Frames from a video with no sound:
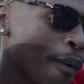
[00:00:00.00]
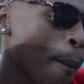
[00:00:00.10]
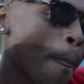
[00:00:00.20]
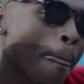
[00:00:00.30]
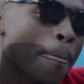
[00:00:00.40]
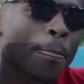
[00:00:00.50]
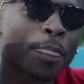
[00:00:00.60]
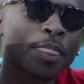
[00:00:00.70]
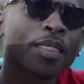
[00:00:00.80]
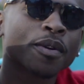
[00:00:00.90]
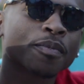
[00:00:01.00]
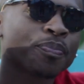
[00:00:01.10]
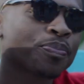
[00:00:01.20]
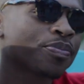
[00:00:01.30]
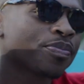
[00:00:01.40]
Yeah. So,
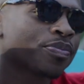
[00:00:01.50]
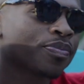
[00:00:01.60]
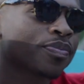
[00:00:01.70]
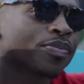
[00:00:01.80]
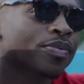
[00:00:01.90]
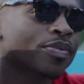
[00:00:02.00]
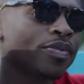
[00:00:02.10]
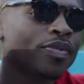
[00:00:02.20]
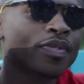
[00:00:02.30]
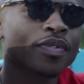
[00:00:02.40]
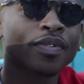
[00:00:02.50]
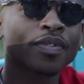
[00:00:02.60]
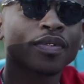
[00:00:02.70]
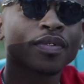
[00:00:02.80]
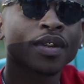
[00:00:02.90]
but you woke up one morning it was
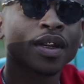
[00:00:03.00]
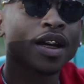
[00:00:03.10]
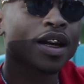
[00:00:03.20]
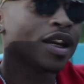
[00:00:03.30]
dead or what?